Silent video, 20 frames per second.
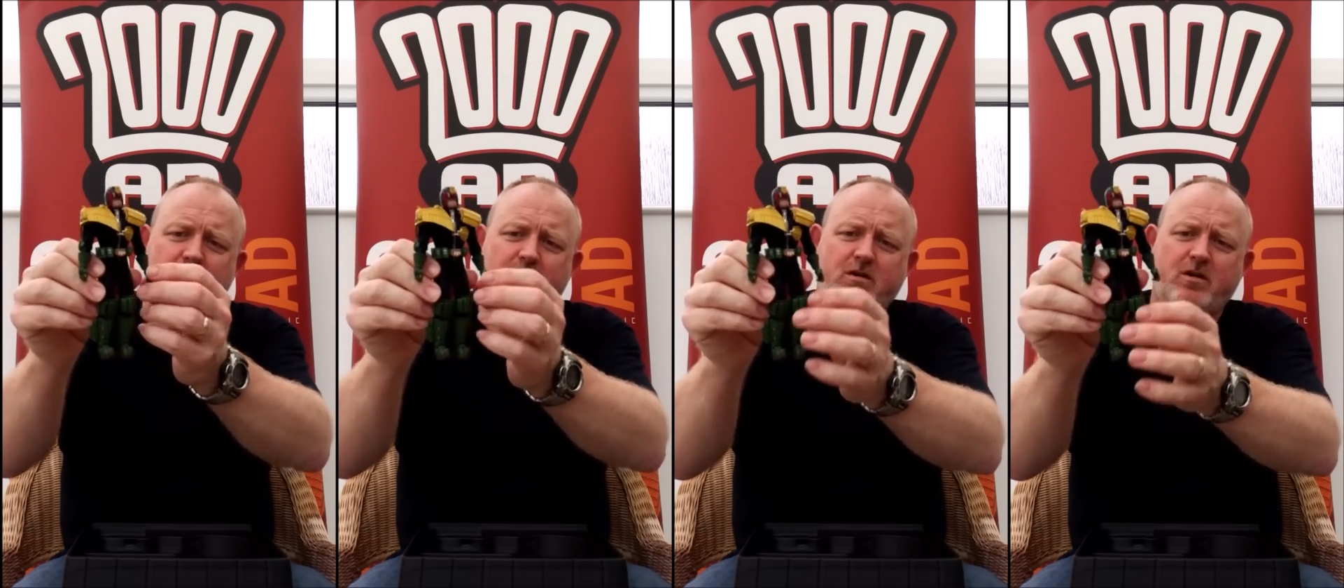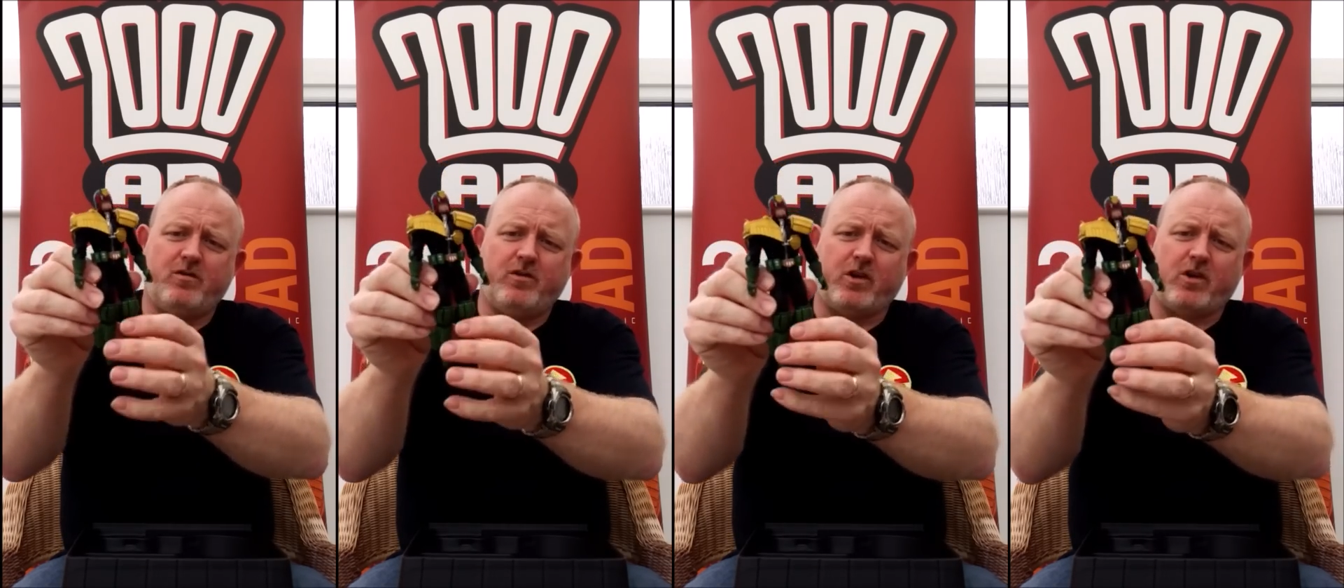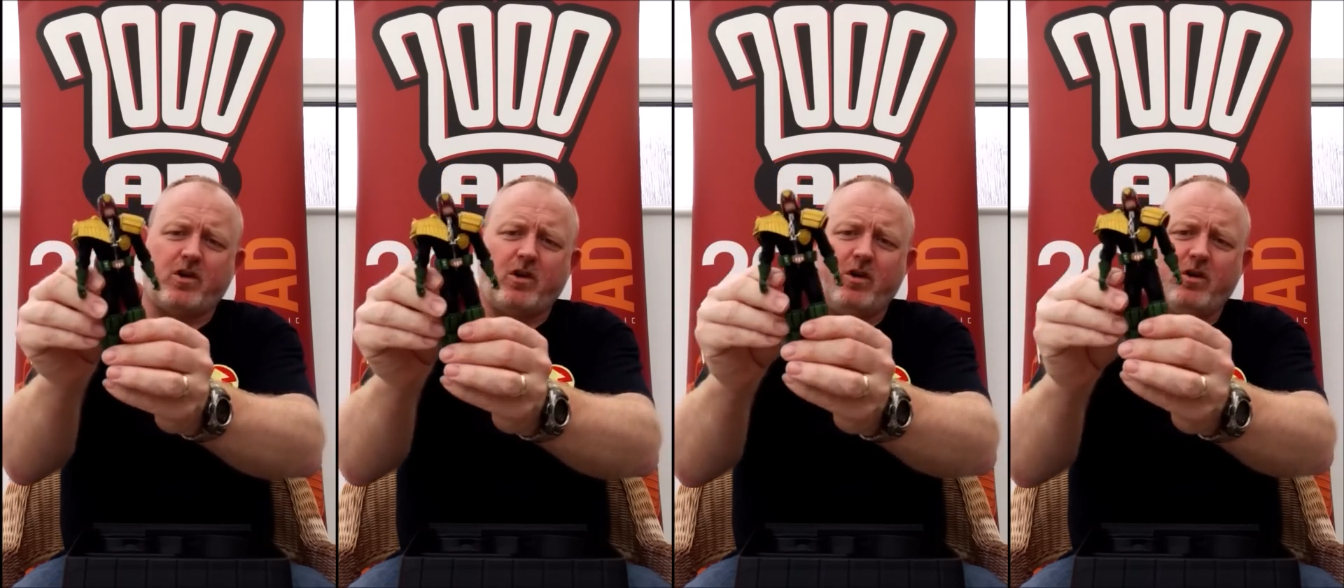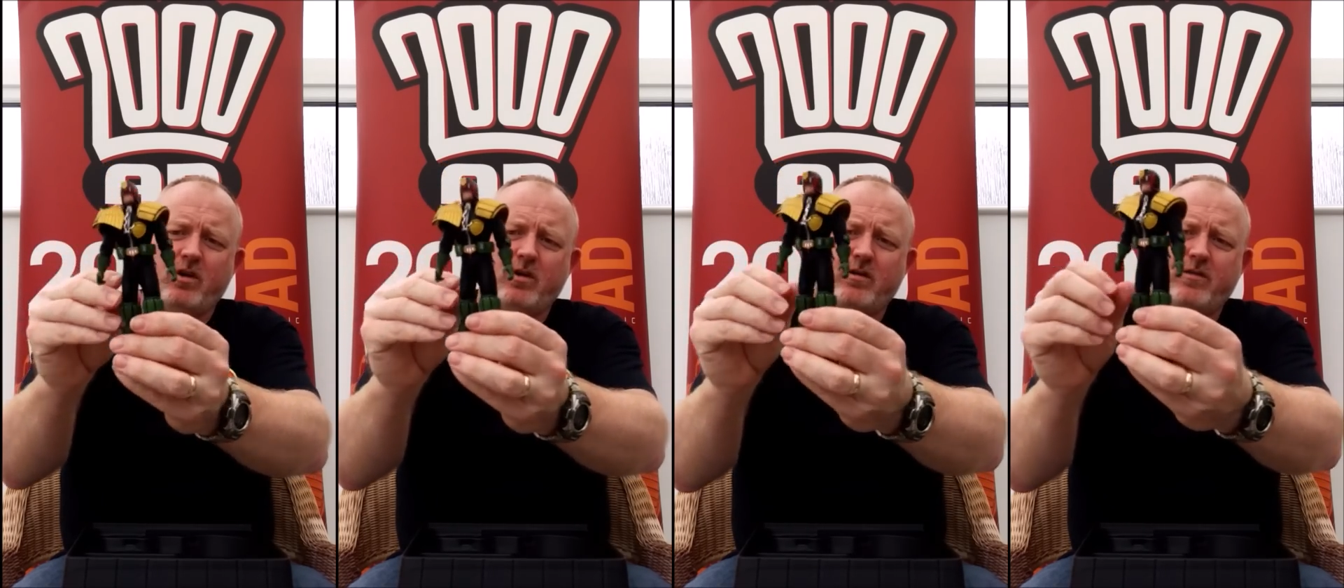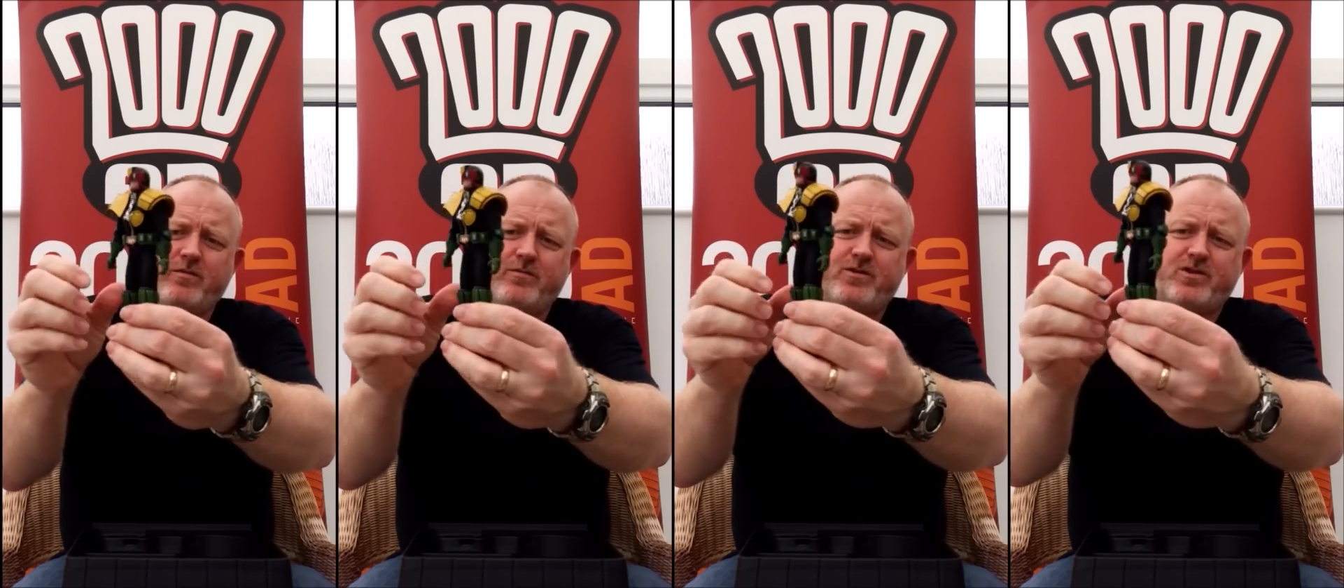on the
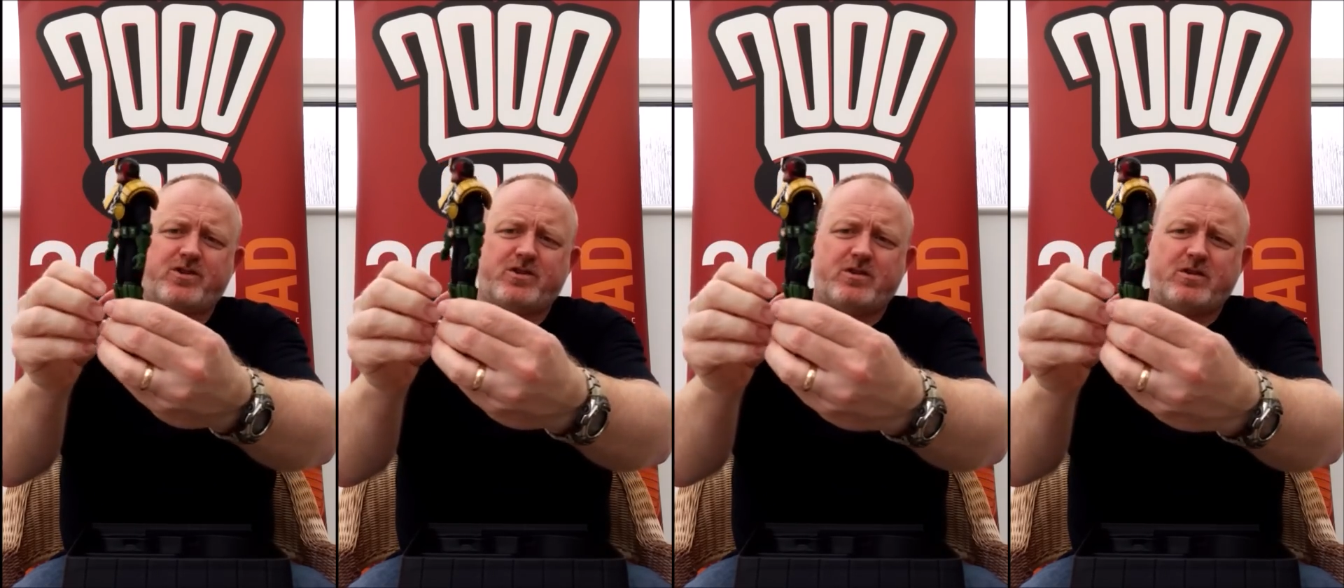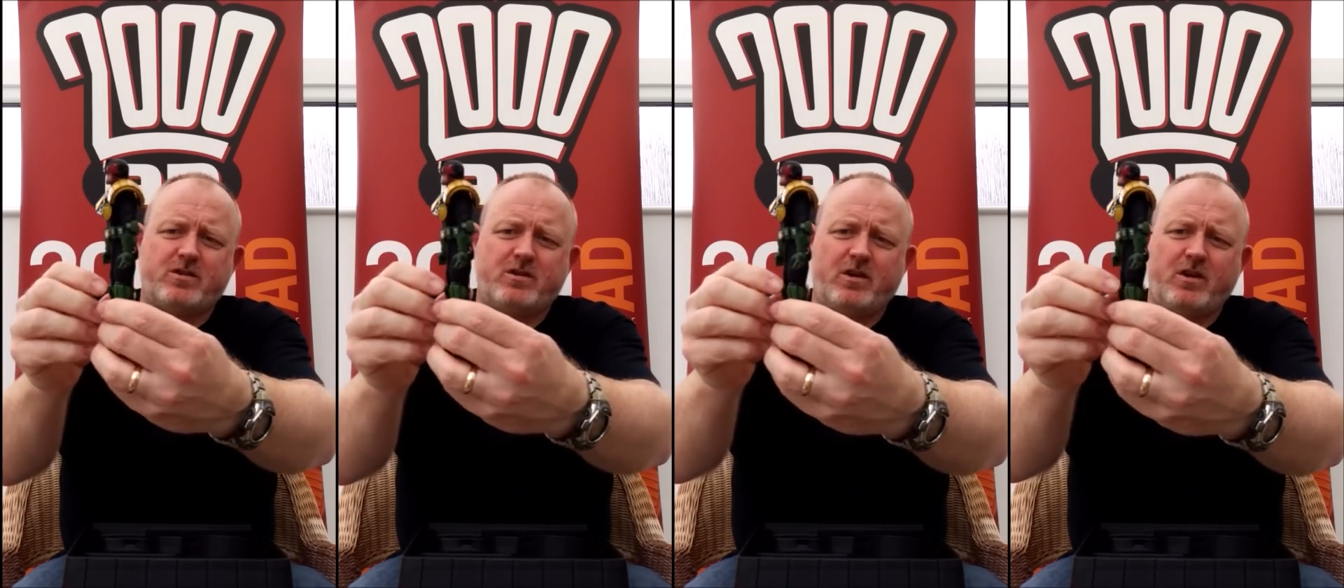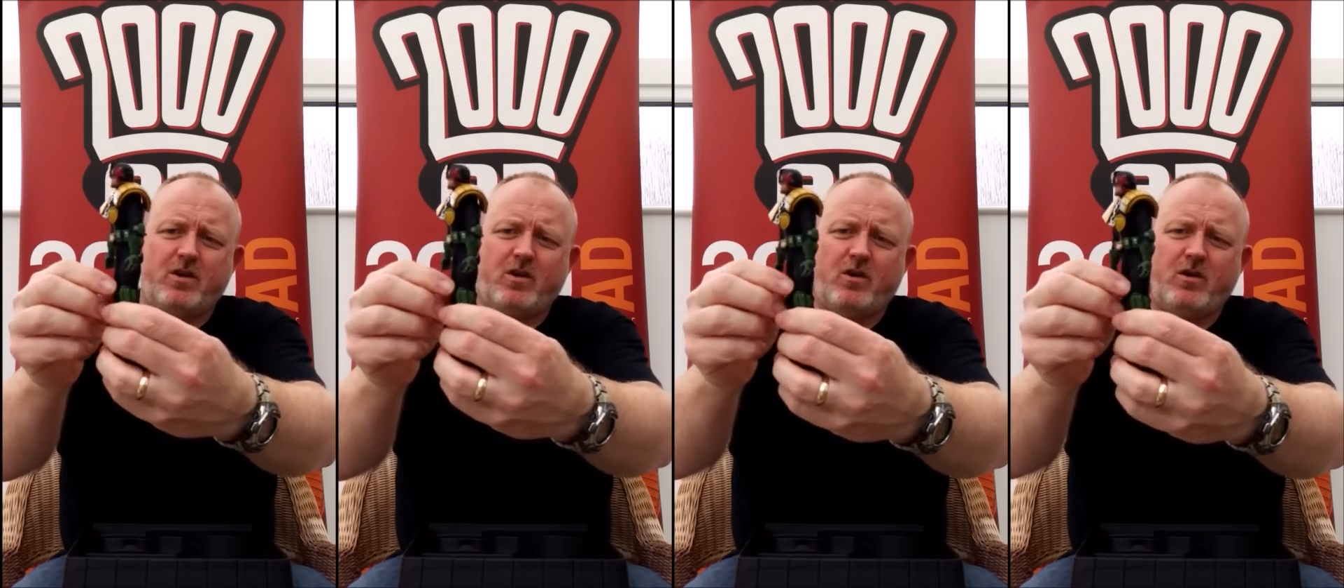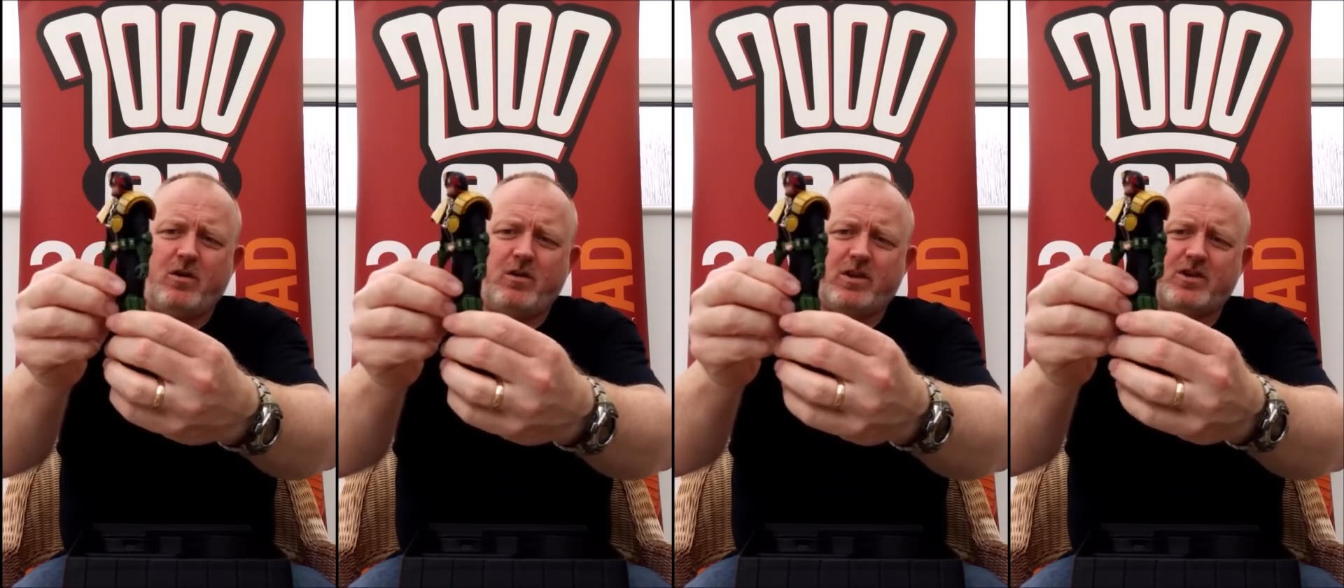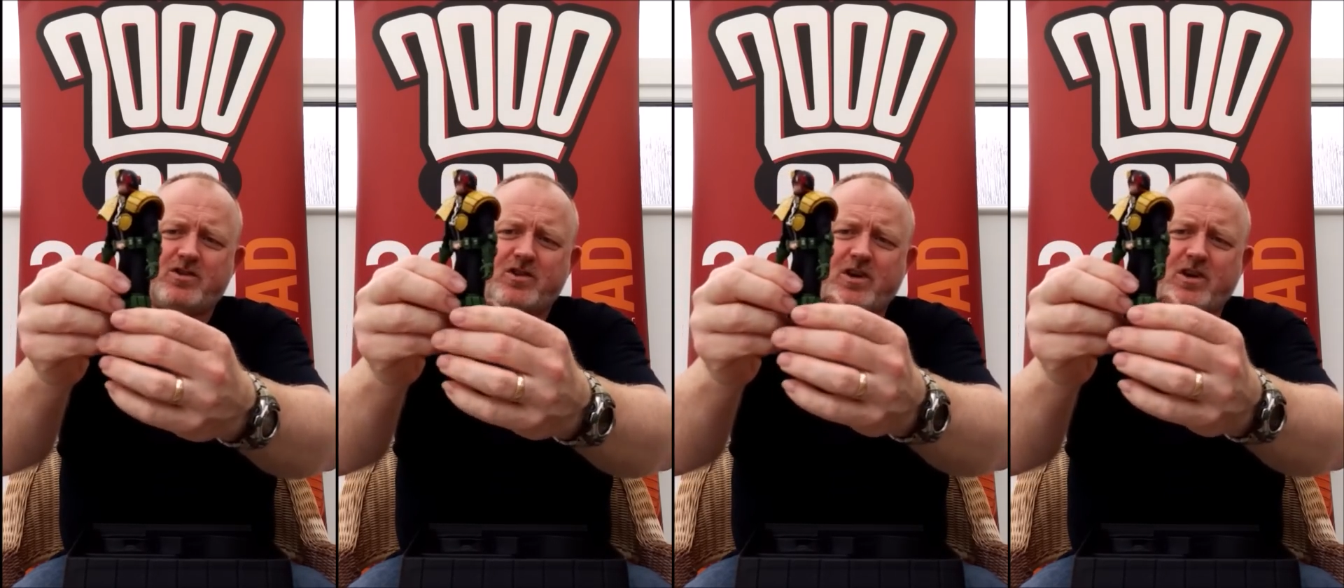gloves. You've got all the